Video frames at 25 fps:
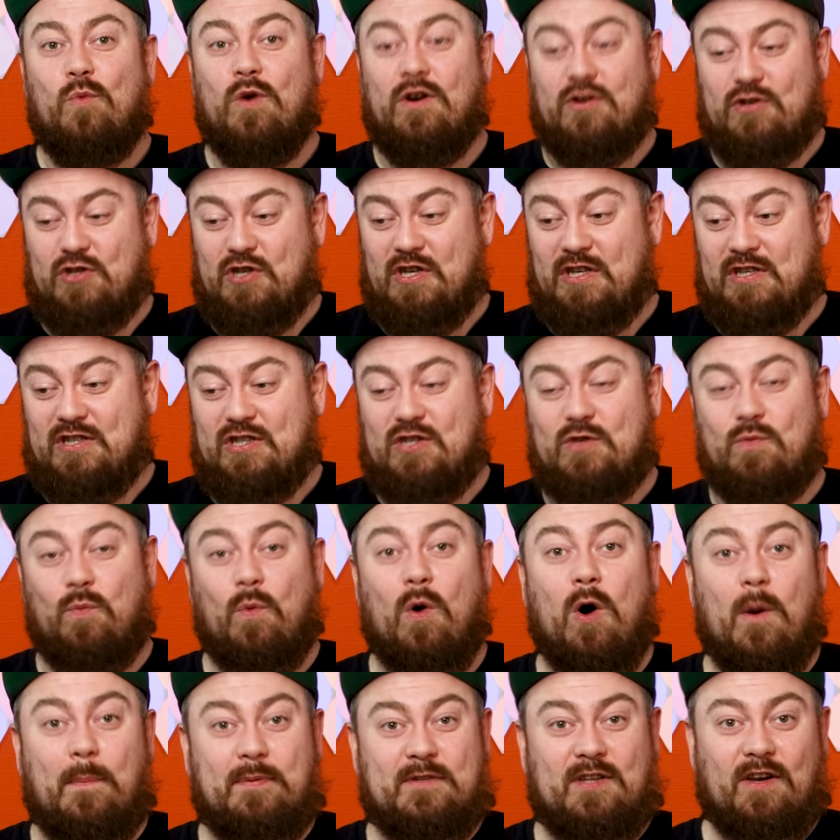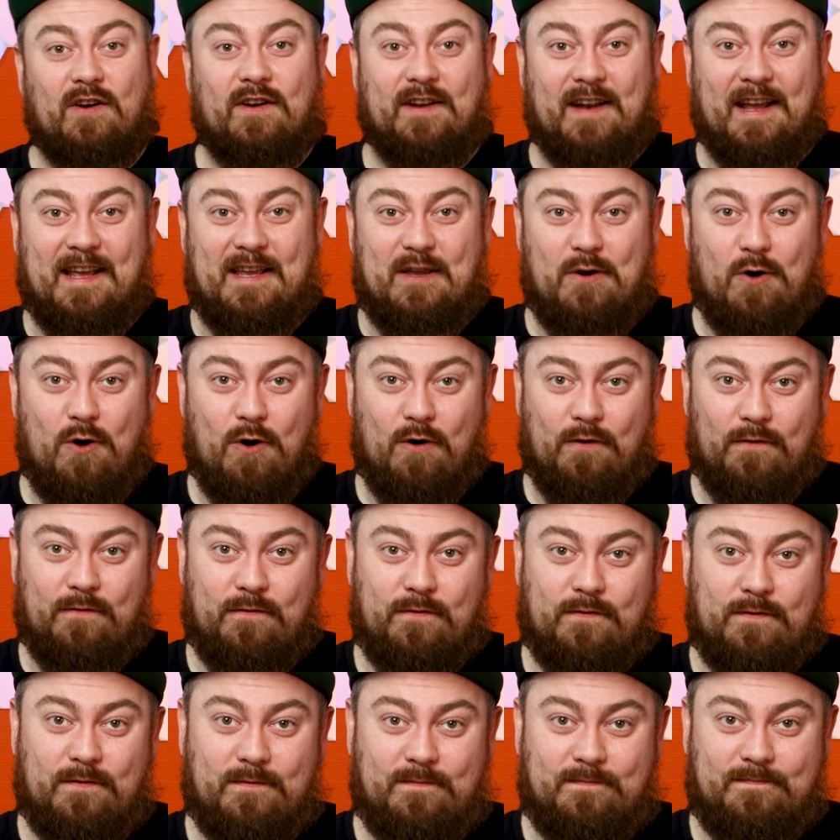where she swapped her night
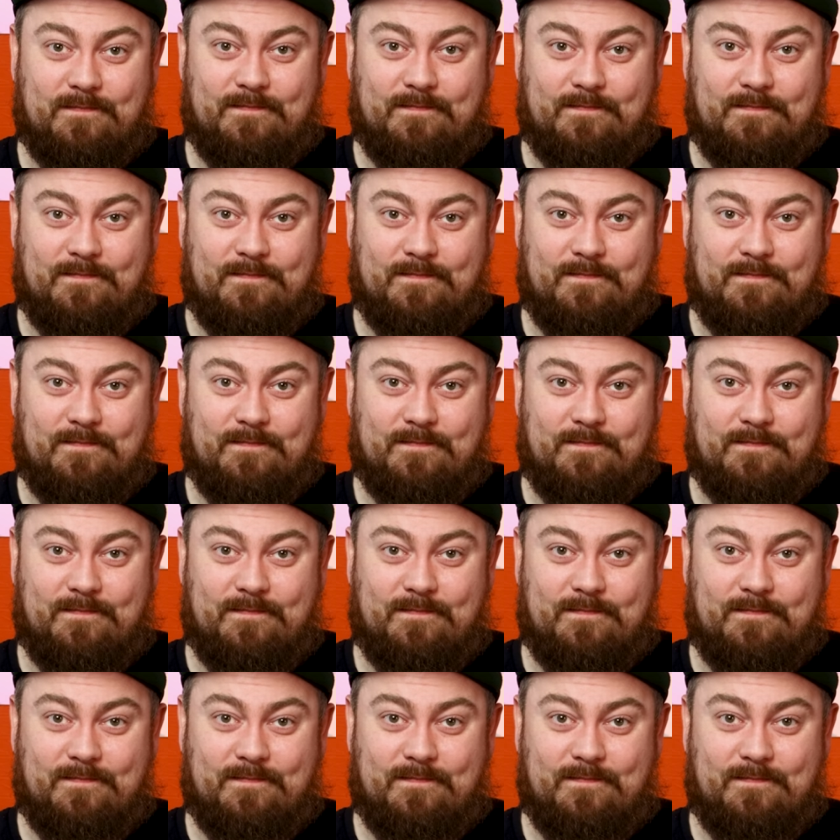off.